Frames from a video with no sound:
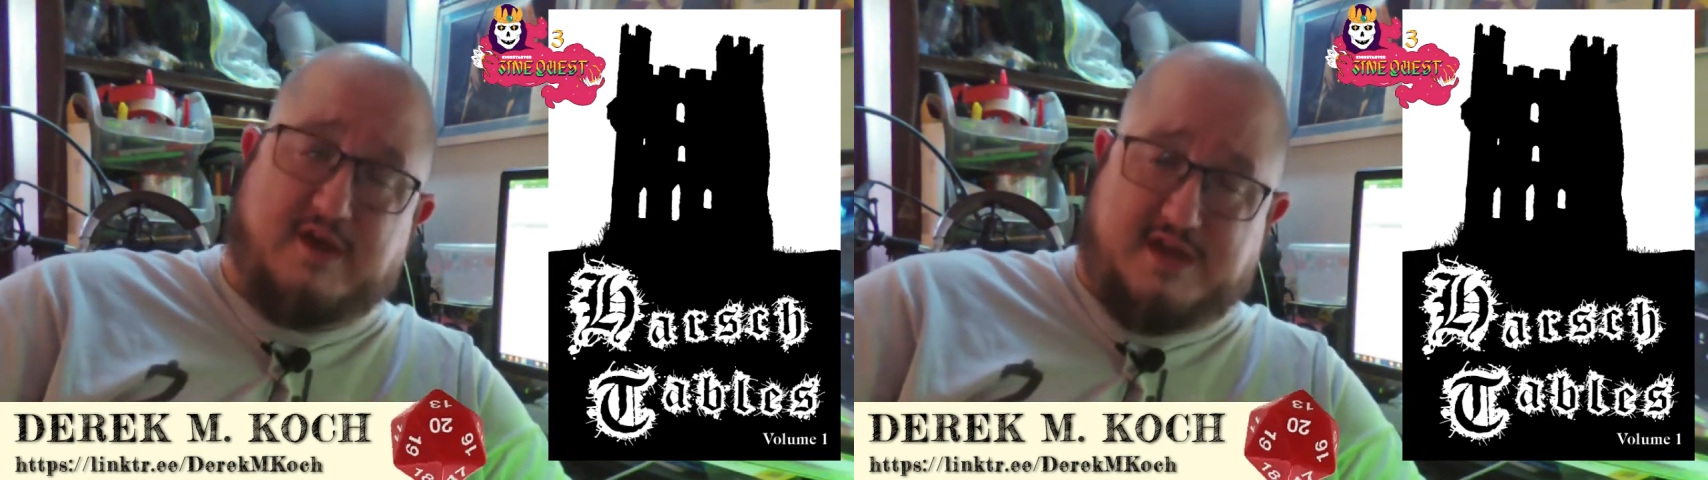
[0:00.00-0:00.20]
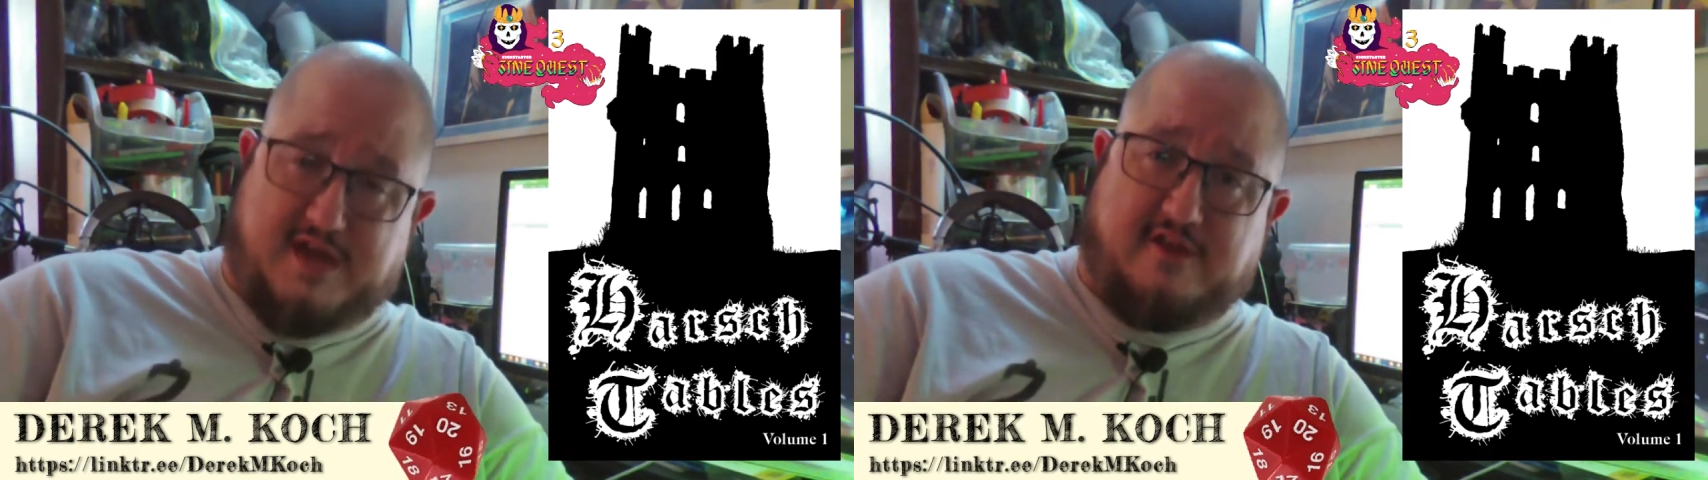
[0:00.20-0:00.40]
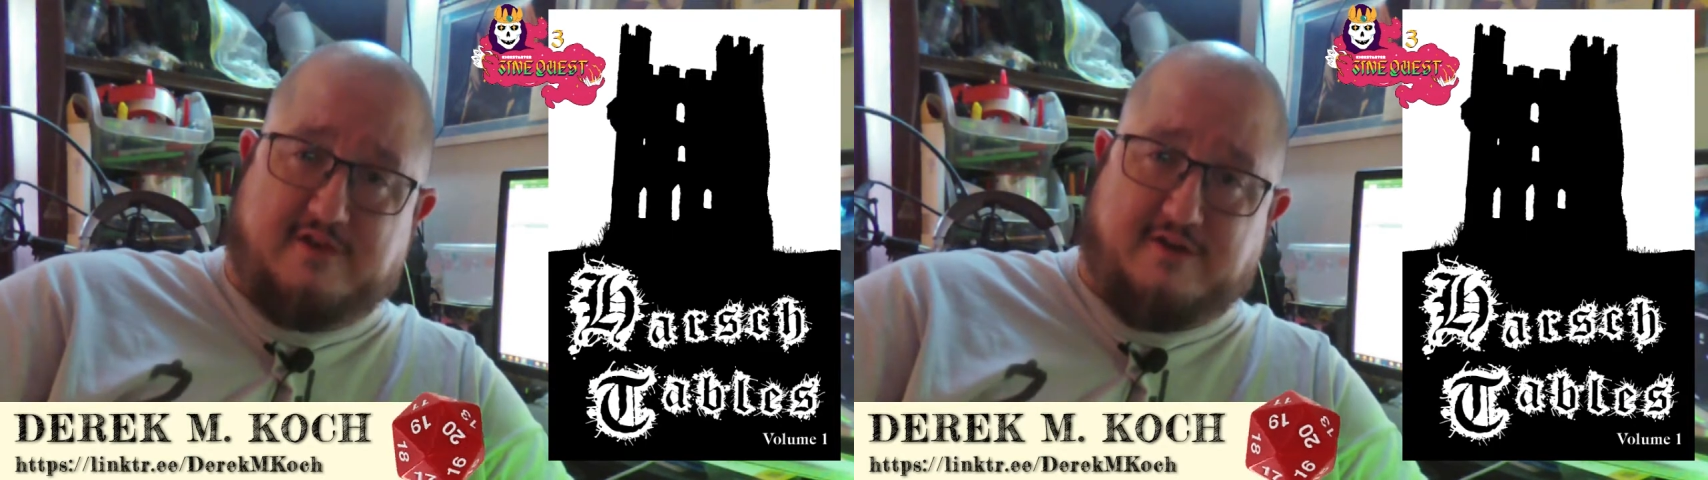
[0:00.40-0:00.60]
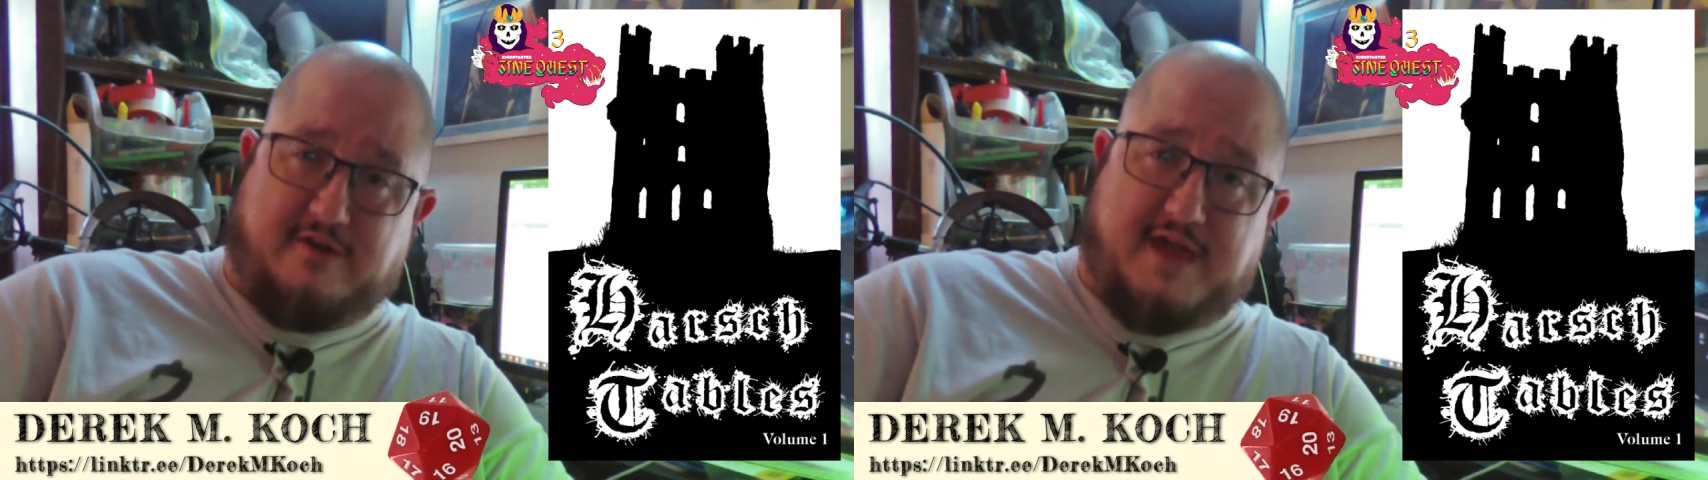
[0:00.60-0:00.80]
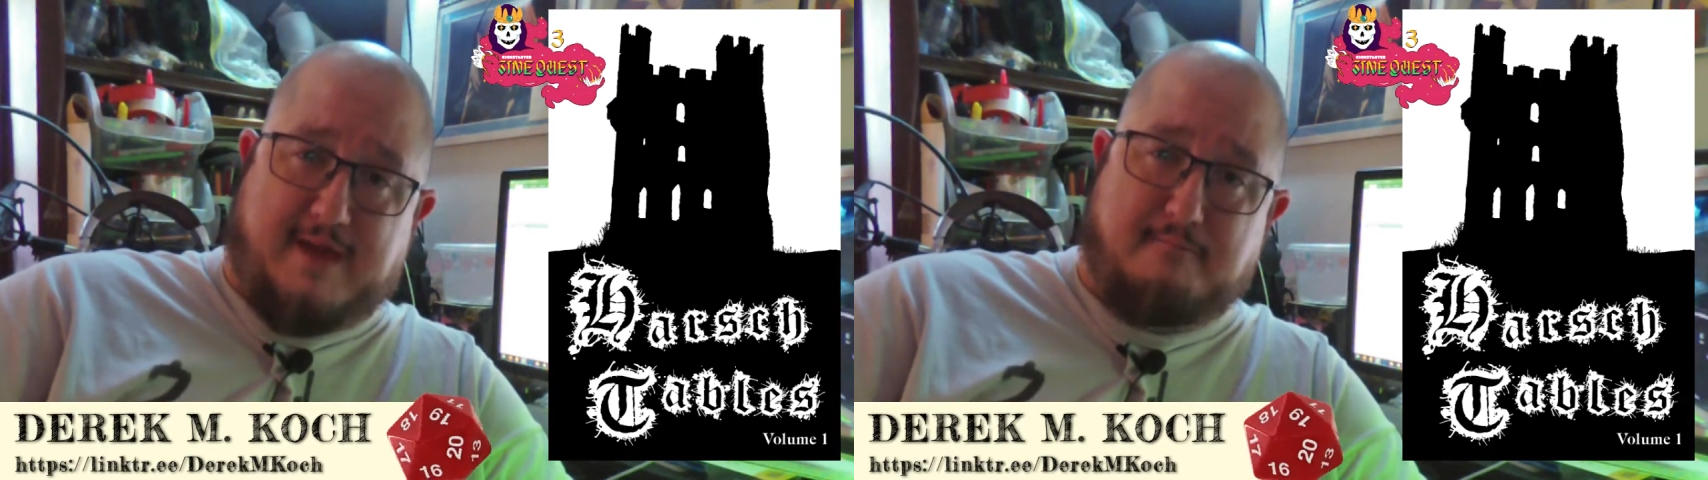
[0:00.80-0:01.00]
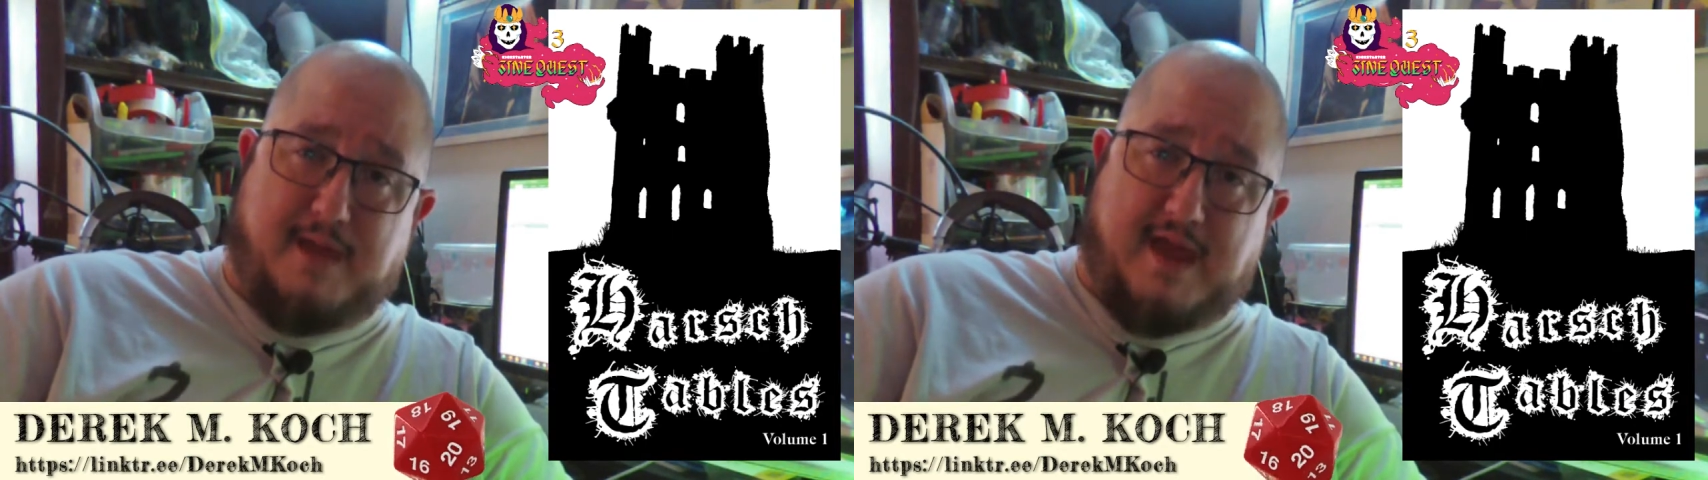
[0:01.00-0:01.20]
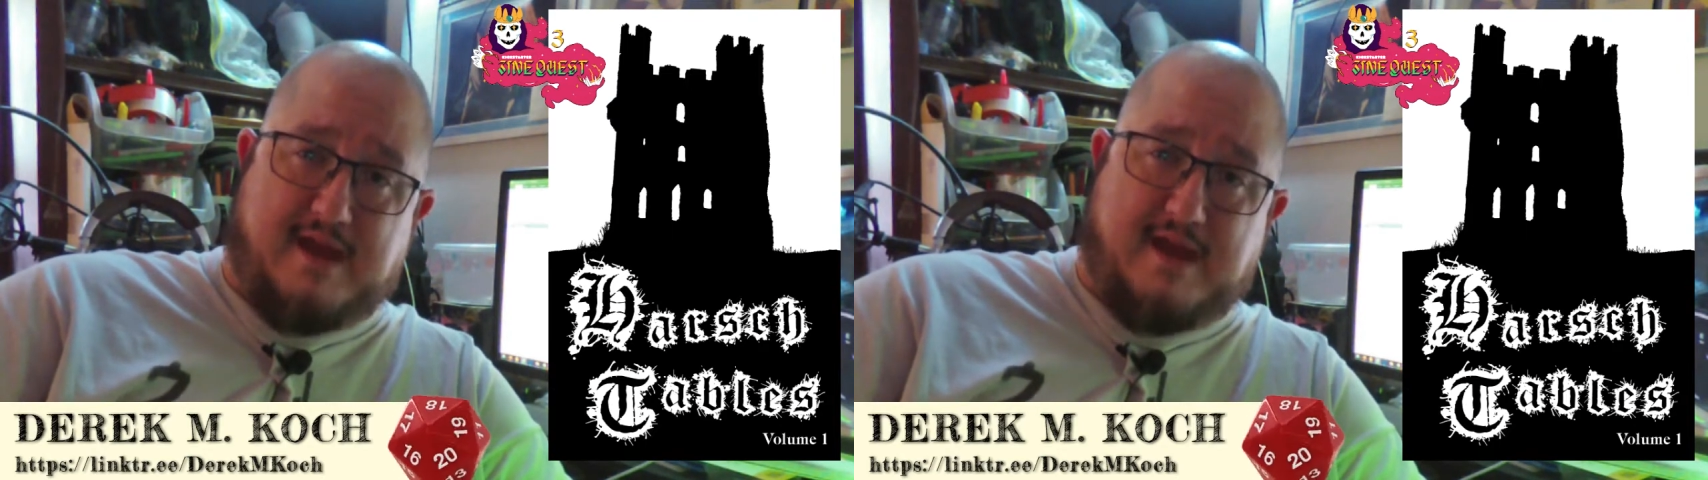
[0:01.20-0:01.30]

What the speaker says: Kickstarter campaign.